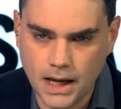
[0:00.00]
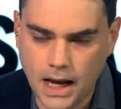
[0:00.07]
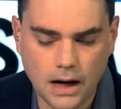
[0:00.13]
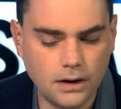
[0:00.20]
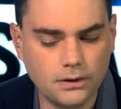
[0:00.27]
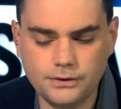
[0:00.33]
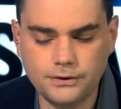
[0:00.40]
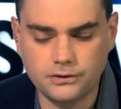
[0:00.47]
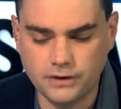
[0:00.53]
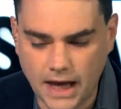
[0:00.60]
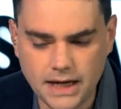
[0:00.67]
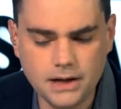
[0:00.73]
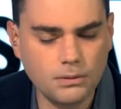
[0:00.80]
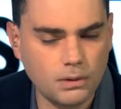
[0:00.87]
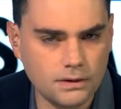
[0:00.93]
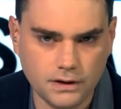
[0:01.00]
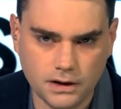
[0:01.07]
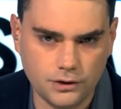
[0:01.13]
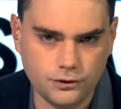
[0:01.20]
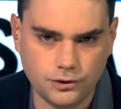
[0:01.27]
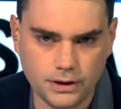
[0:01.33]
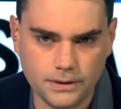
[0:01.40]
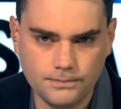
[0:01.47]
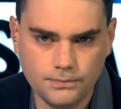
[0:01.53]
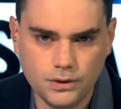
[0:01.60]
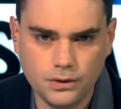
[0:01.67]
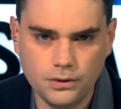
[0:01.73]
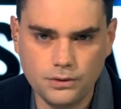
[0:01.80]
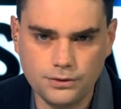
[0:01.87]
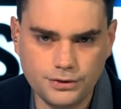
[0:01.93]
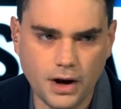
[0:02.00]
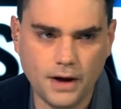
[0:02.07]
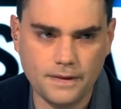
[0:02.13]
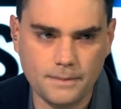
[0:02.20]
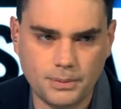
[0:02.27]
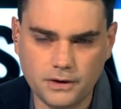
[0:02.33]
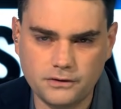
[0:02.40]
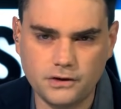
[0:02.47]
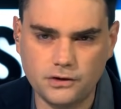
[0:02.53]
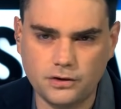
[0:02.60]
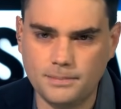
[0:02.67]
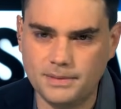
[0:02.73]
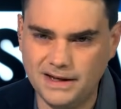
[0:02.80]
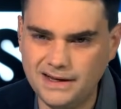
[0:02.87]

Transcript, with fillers: I don't know if there's anyone in the country who thought that President Trump